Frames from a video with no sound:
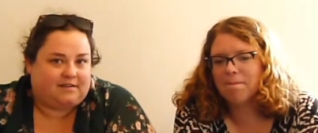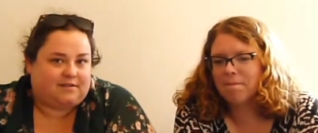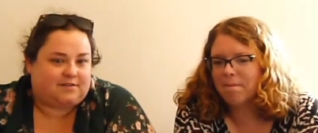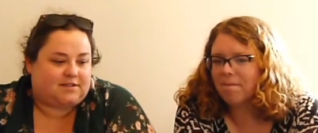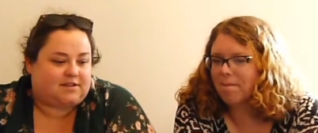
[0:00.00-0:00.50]

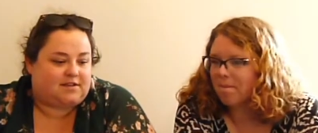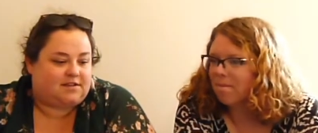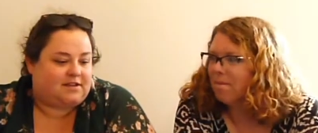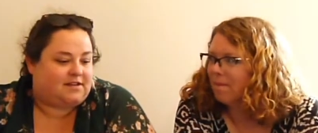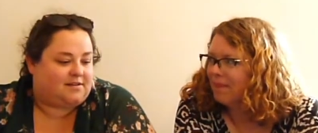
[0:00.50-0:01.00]
Speaker 1: those are
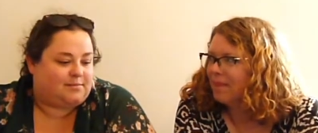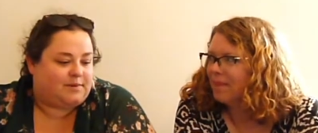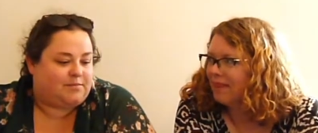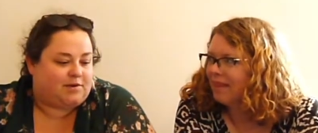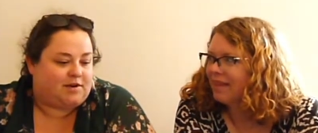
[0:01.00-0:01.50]
like a little
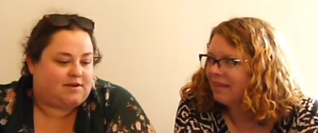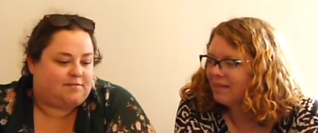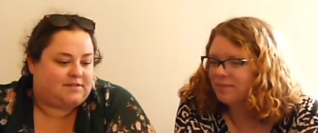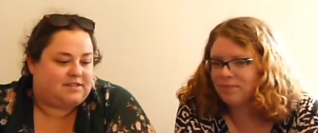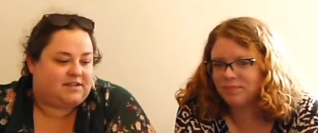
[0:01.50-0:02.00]
bit more
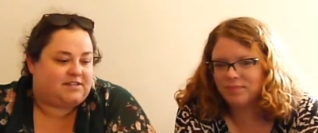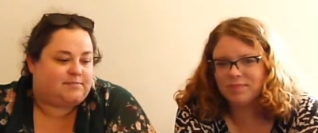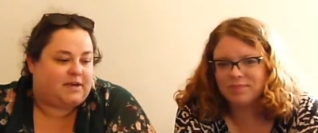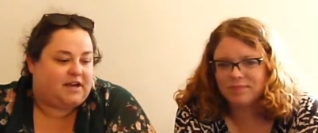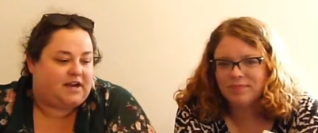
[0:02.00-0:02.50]
mysterious,
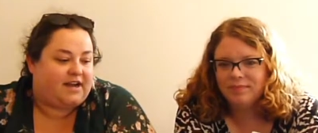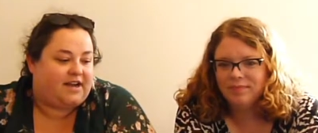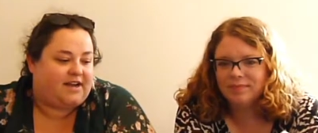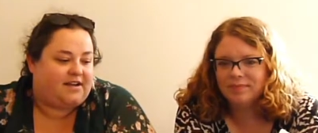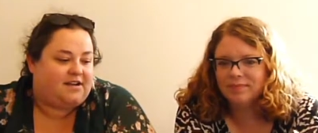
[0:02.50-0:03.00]
but
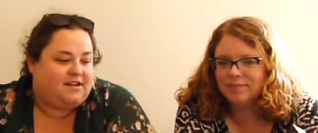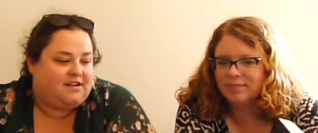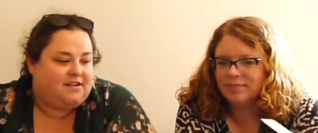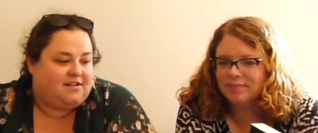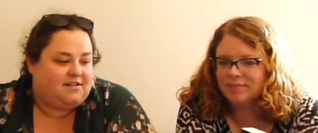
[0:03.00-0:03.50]
I,
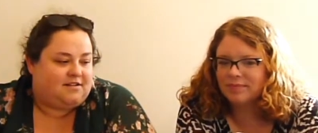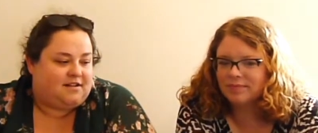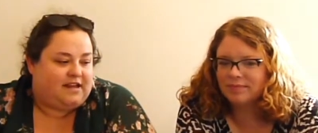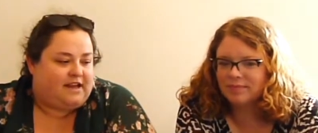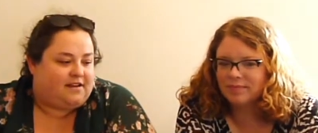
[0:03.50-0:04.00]

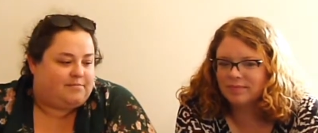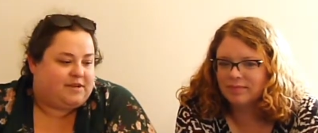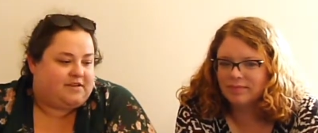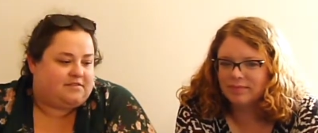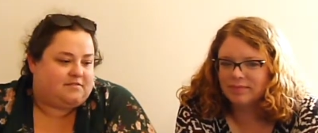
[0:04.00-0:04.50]
yeah,
Speaker 2: I'm
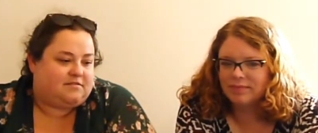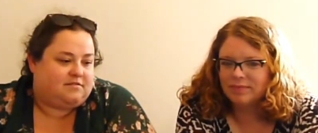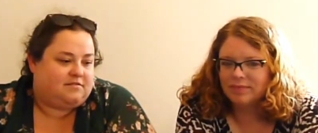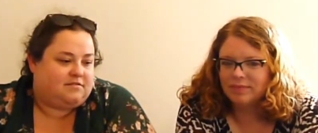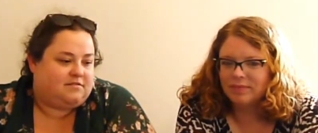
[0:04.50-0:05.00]

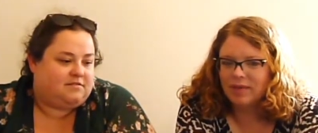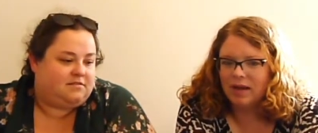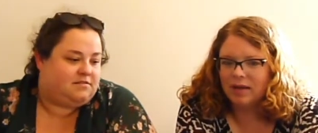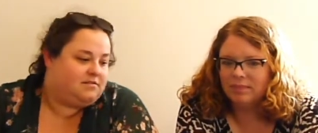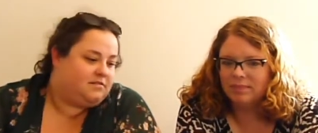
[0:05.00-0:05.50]
down.
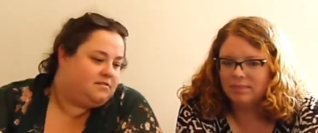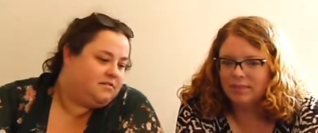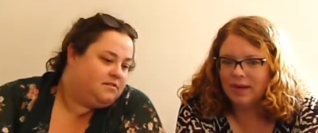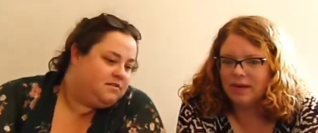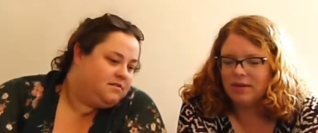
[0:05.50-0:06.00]
Yeah.
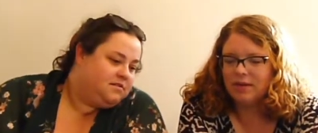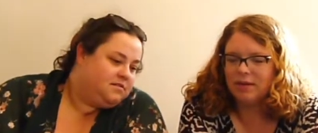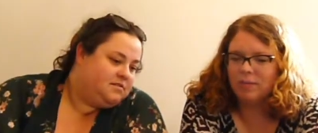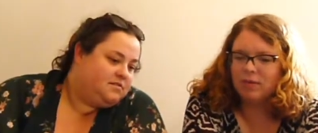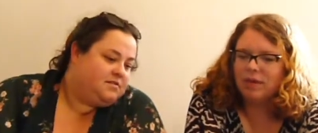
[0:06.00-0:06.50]
I, it's hard
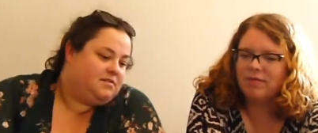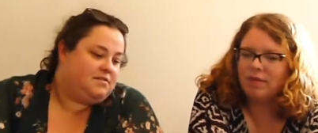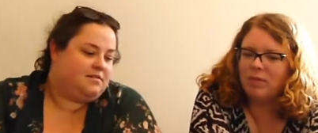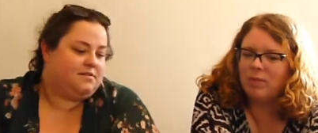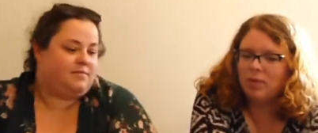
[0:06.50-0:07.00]
to believe
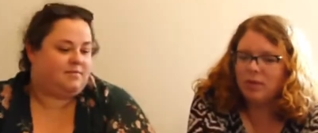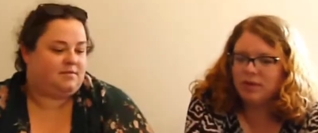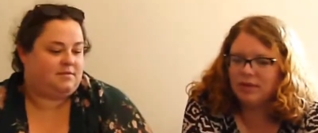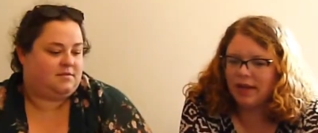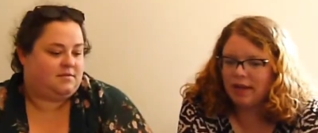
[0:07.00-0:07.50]
that people would
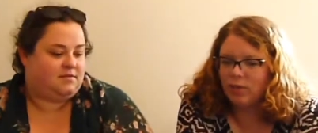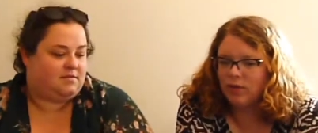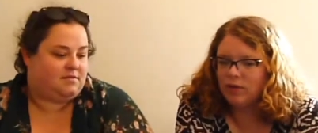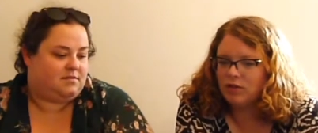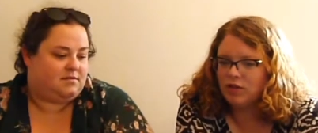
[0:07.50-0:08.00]
take
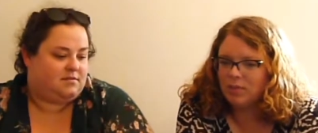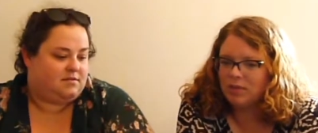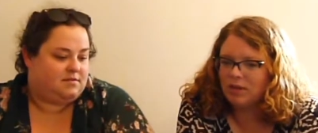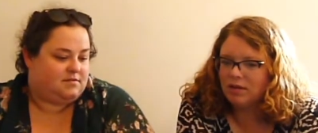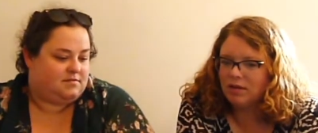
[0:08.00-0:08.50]
wooden ships
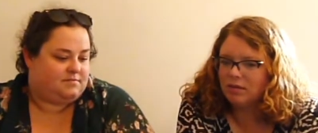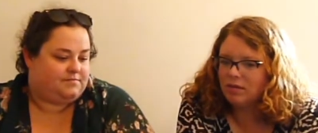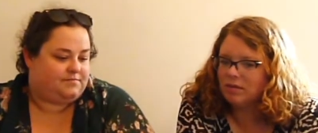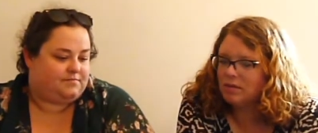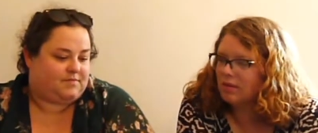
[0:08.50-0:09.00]
into
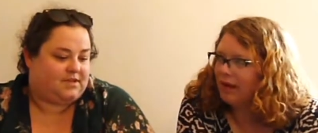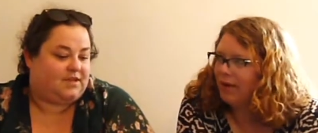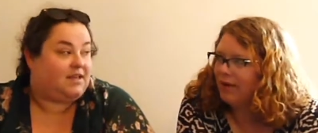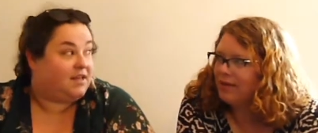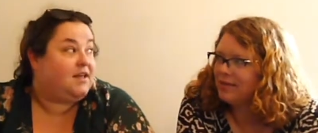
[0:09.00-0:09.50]
those
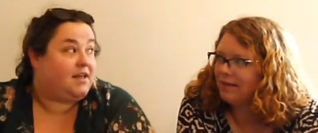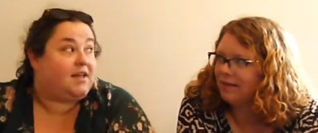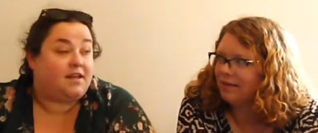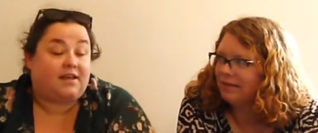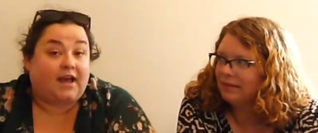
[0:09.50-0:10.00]
areas and yeah.